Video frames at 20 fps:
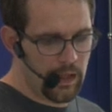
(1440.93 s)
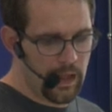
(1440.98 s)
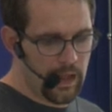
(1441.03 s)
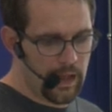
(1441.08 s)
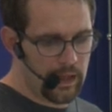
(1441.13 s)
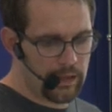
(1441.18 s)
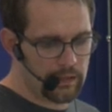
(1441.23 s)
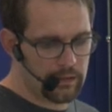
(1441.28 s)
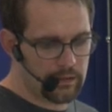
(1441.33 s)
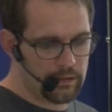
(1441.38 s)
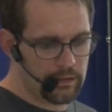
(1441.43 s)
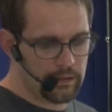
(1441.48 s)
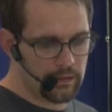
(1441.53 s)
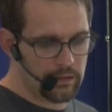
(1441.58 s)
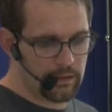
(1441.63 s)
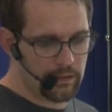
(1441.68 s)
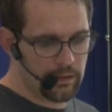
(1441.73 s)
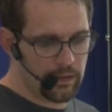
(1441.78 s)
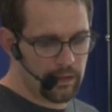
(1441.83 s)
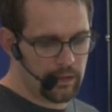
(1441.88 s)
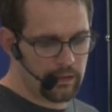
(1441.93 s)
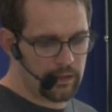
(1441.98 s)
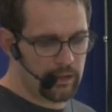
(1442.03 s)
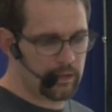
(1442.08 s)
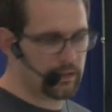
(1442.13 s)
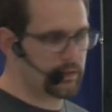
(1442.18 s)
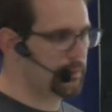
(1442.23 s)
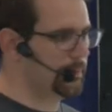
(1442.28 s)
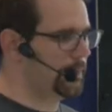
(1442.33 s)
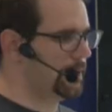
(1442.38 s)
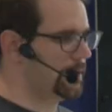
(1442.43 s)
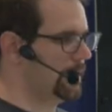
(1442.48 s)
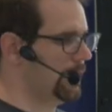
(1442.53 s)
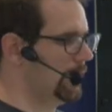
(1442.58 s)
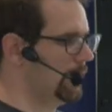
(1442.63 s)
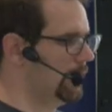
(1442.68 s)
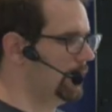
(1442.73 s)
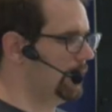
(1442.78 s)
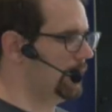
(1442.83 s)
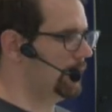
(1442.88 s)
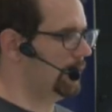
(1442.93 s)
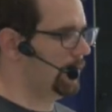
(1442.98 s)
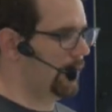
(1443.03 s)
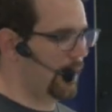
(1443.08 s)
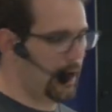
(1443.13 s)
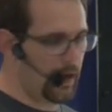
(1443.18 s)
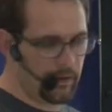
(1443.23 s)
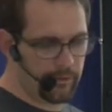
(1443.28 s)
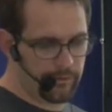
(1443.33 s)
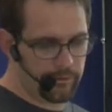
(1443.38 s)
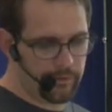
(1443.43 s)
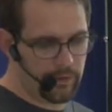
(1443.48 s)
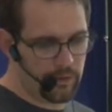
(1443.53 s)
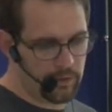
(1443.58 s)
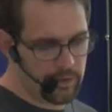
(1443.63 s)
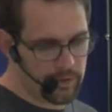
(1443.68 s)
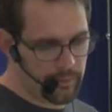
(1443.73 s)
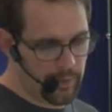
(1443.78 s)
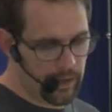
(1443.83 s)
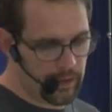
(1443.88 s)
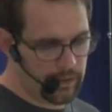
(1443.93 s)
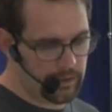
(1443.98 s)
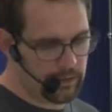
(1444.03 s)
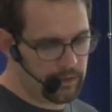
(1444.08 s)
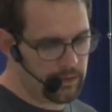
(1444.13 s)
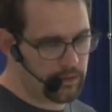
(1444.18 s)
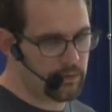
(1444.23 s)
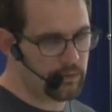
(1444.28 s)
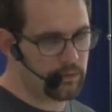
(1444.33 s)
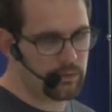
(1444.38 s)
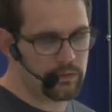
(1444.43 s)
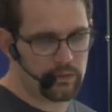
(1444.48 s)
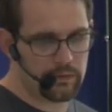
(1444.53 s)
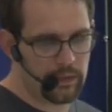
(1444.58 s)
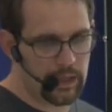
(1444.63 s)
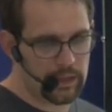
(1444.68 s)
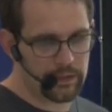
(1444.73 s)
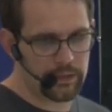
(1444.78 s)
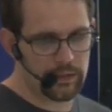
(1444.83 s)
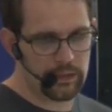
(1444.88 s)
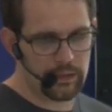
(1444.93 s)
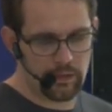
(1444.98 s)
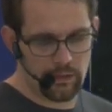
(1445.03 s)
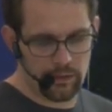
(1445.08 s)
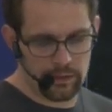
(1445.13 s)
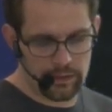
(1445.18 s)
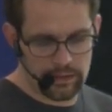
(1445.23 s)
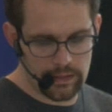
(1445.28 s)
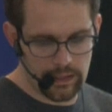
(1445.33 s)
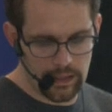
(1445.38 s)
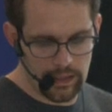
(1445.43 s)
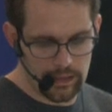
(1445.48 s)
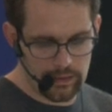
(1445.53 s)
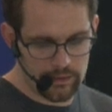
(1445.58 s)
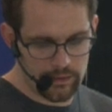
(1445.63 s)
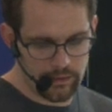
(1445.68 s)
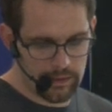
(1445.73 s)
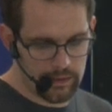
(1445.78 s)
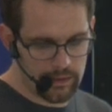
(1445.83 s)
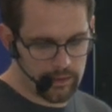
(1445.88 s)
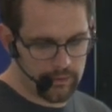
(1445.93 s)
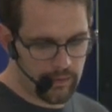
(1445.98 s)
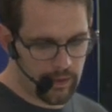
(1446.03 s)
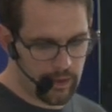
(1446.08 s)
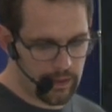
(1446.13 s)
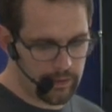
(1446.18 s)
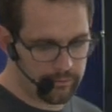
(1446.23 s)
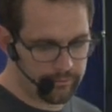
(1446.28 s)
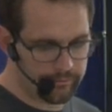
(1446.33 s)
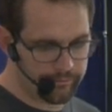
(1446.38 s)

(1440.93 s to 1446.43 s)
And in this particular graph, you expect these two to actually coincide, so it's fine.